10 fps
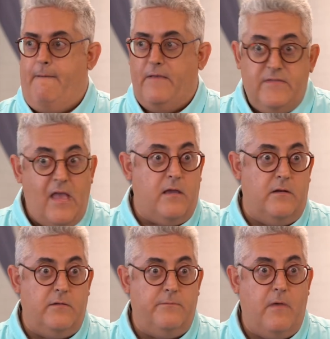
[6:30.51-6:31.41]

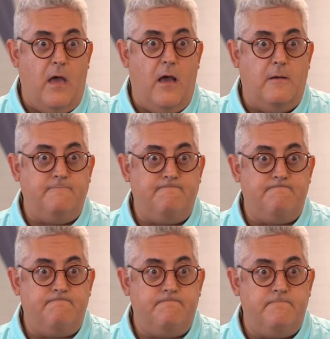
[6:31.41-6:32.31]
Second,
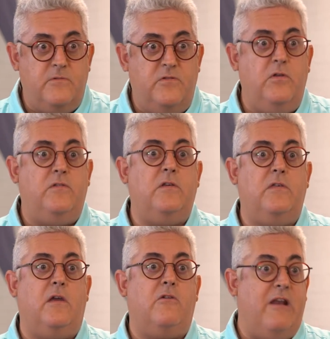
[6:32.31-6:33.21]
due to
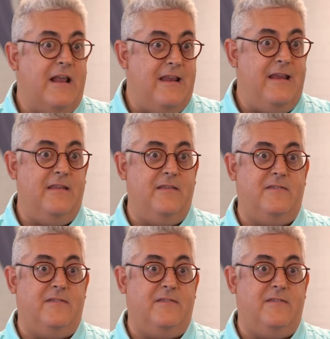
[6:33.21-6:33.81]
the critically